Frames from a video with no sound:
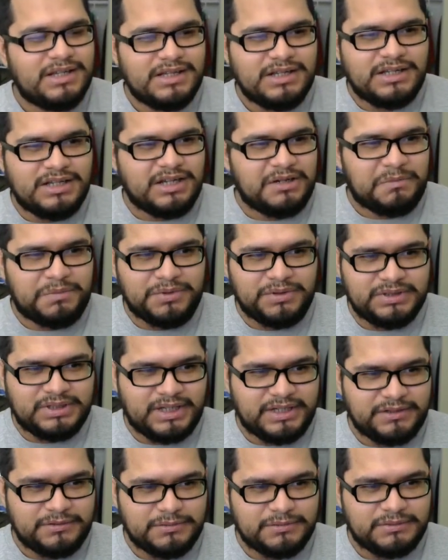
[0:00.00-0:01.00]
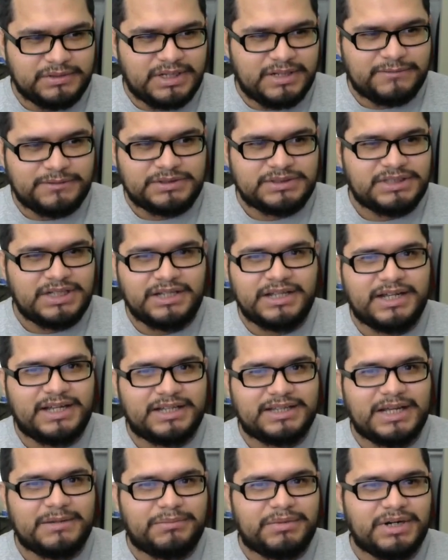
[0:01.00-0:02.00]
a book that you will never sell it at
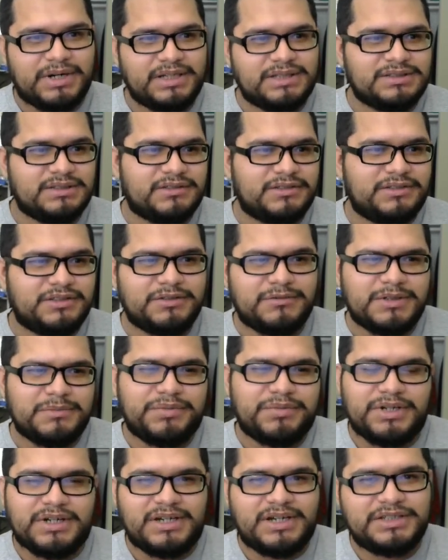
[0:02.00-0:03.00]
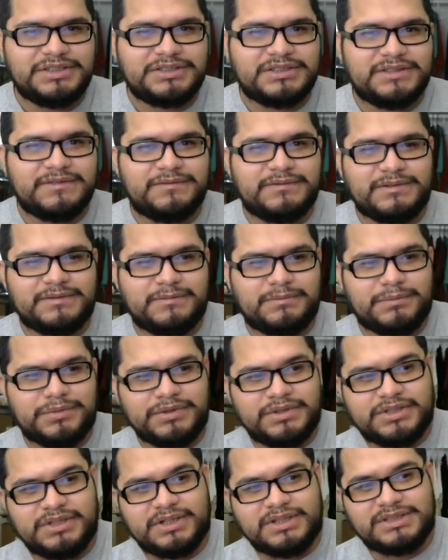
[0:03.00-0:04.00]
that price. You don't want to put 100 if a
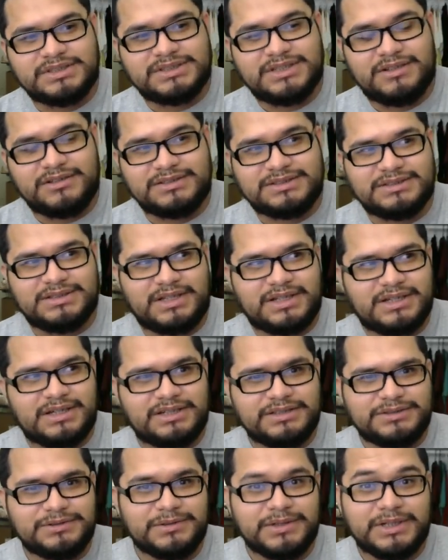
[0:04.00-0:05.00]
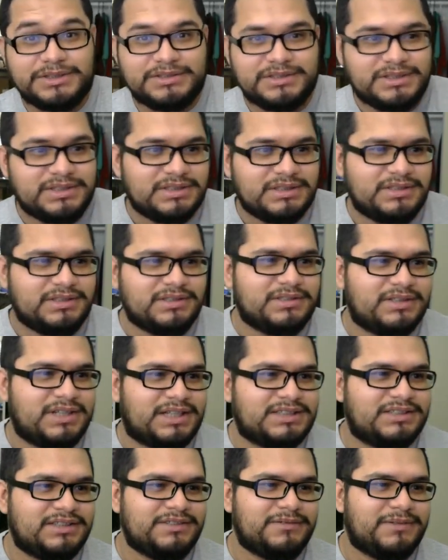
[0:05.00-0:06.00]
book you're going to sell is like 200.
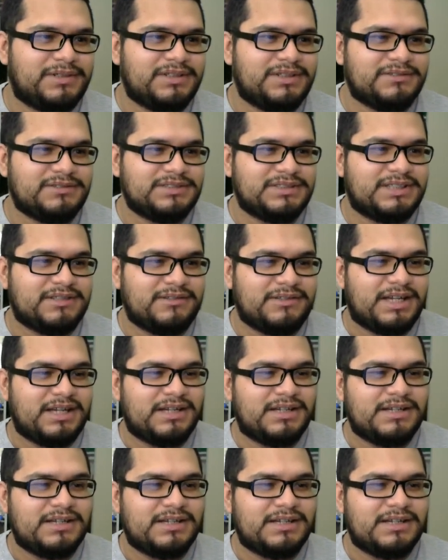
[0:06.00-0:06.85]
Last thing you want to do is do that.